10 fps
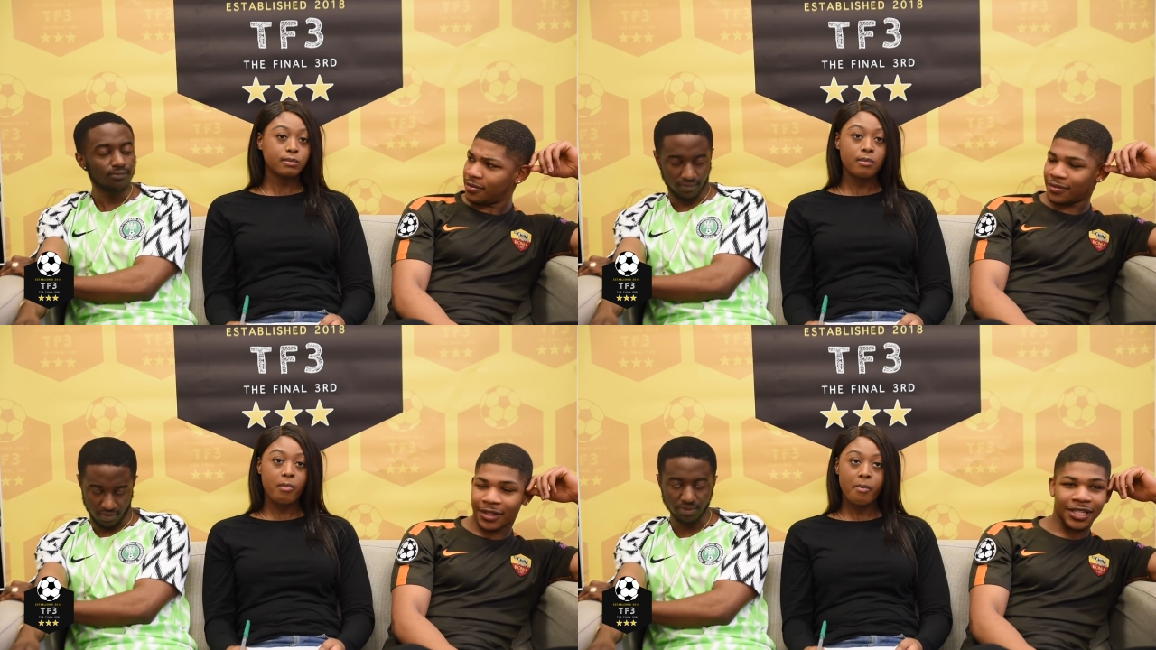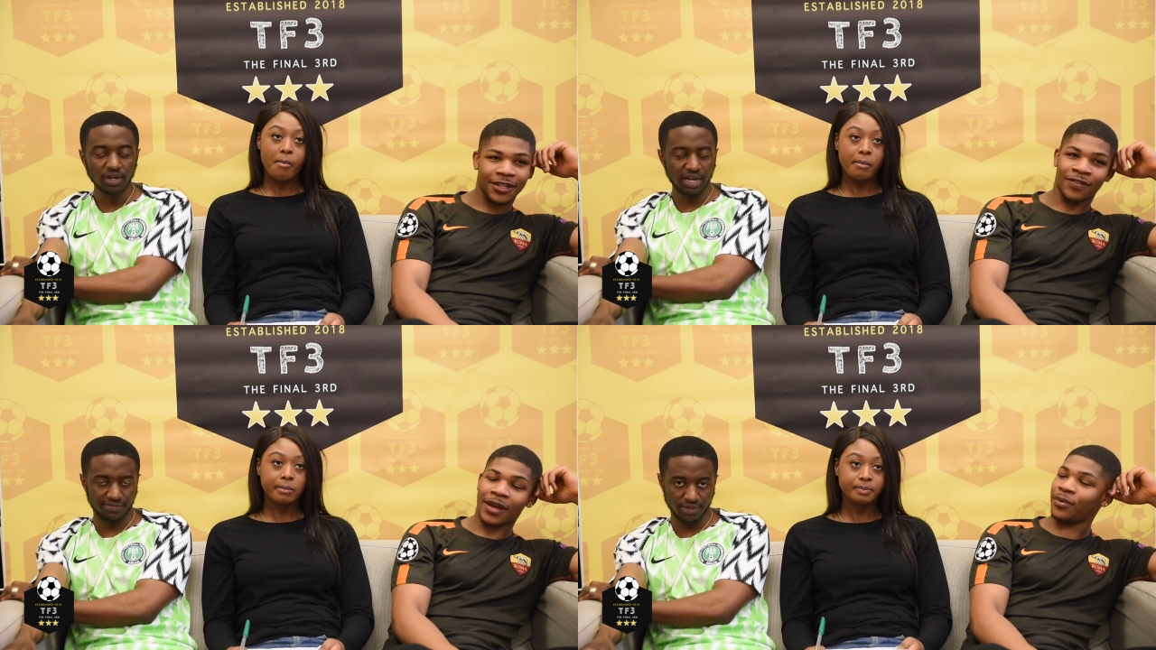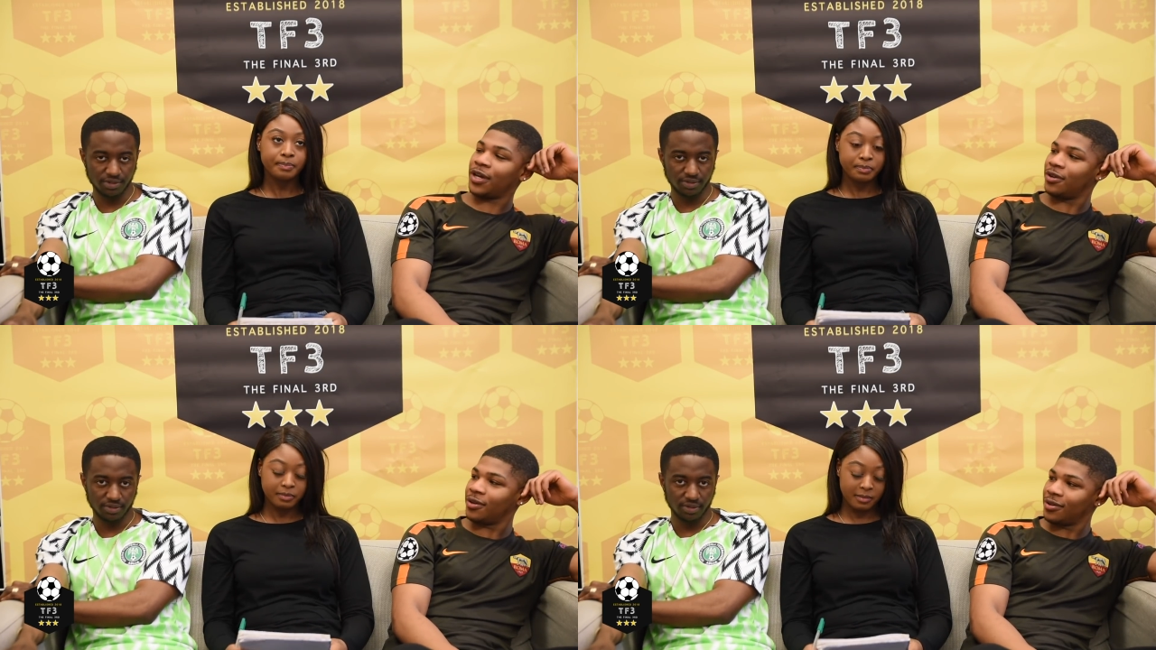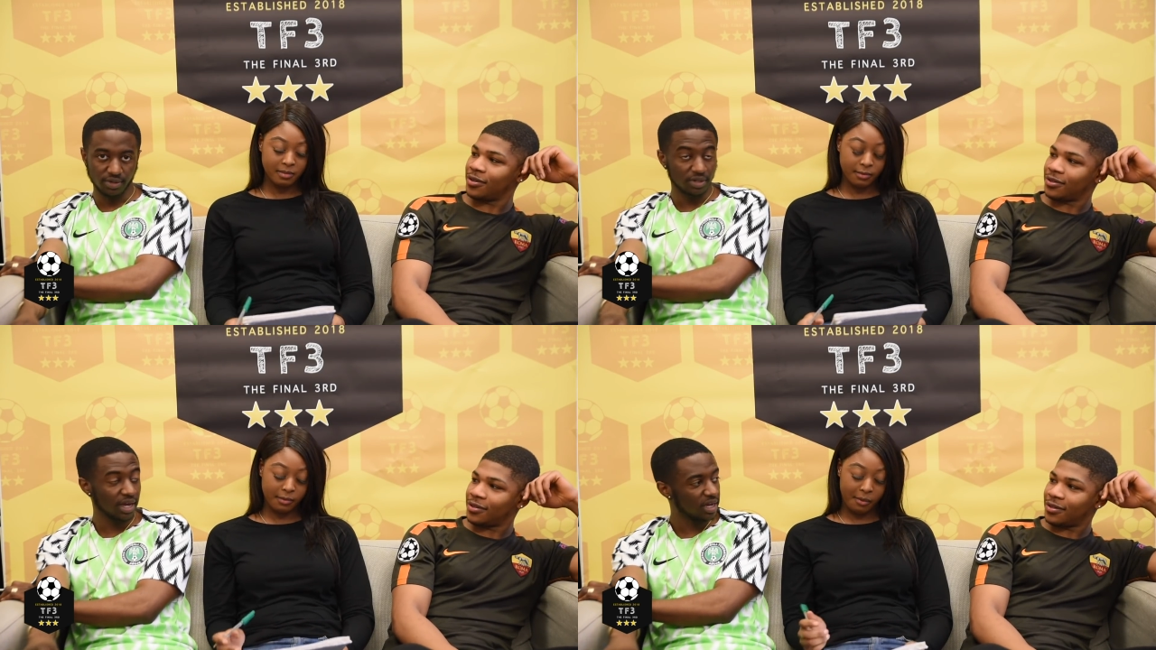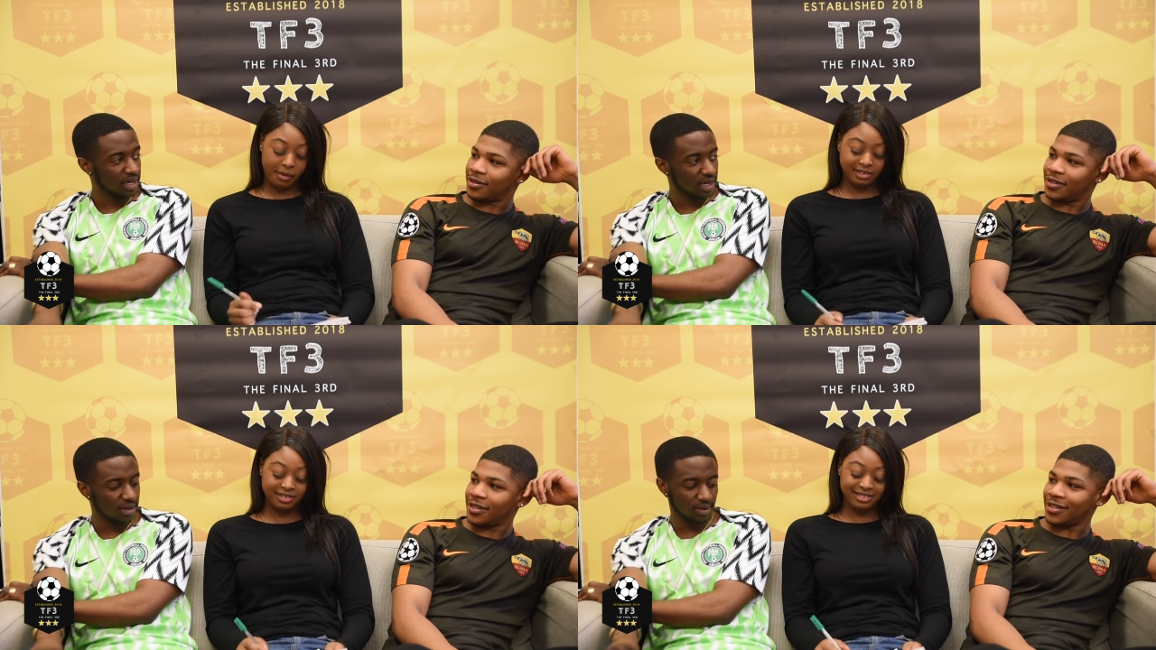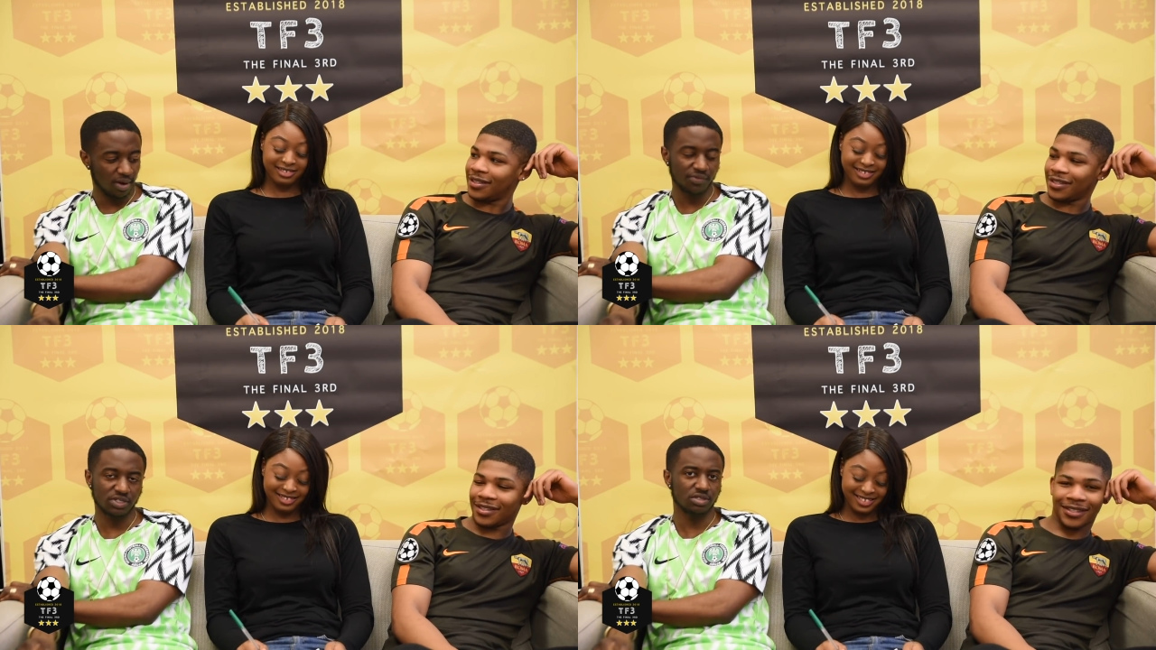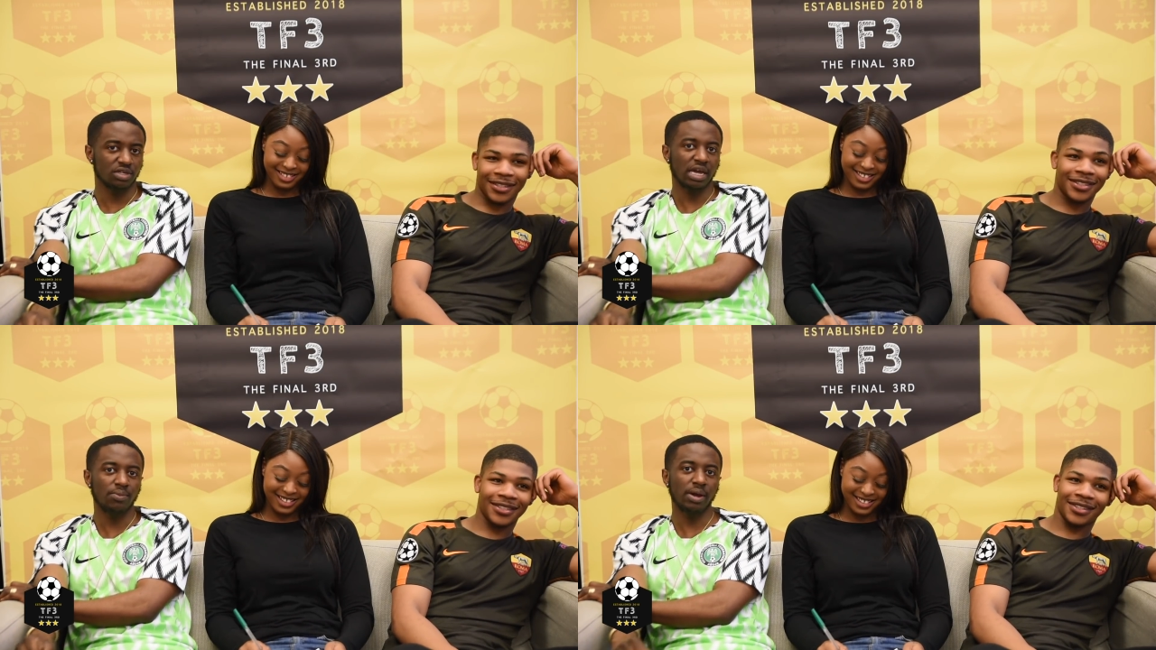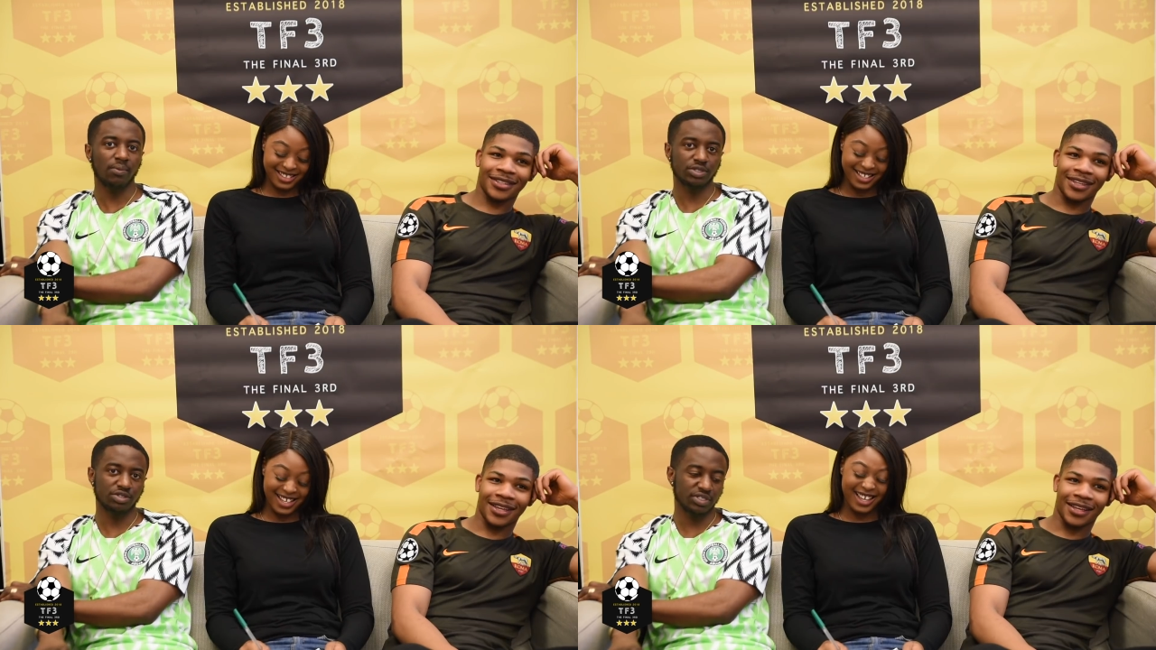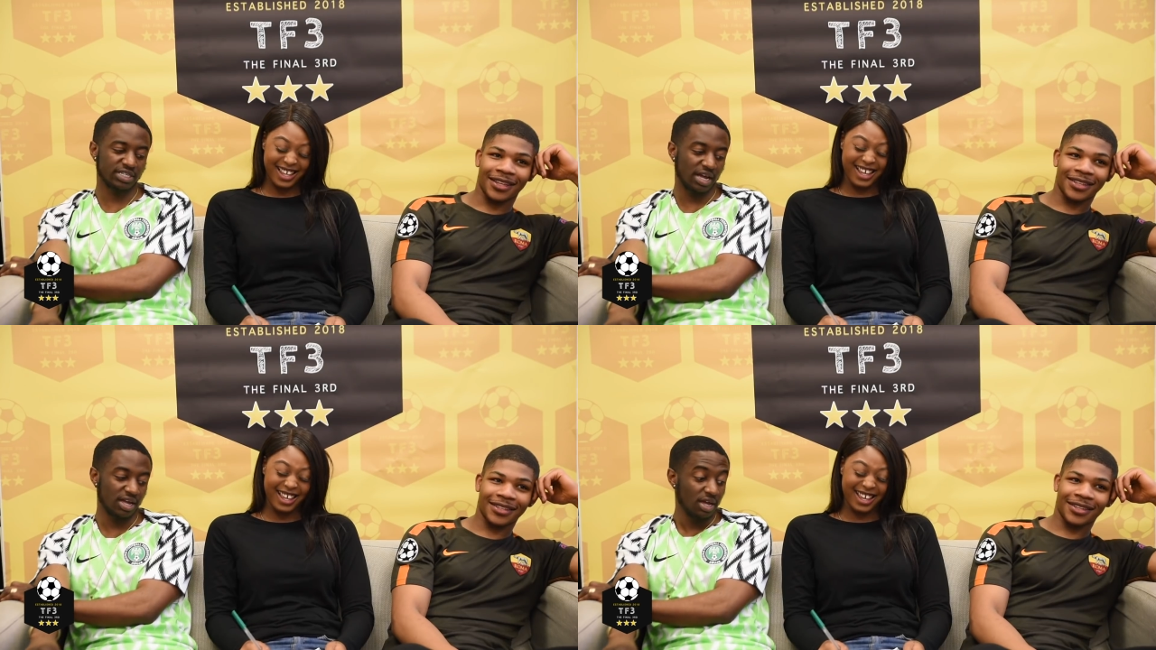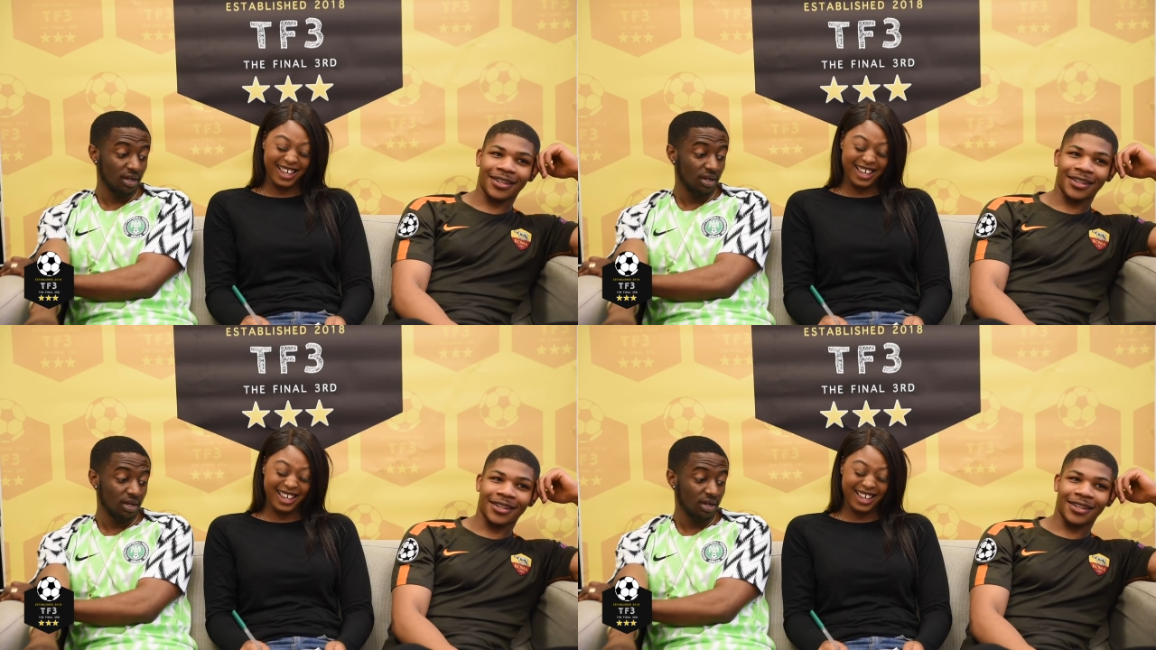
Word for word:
Speaker 1: He's a fat boy though. Yeah, yeah, yeah. Obviously, you gain weight once you retire.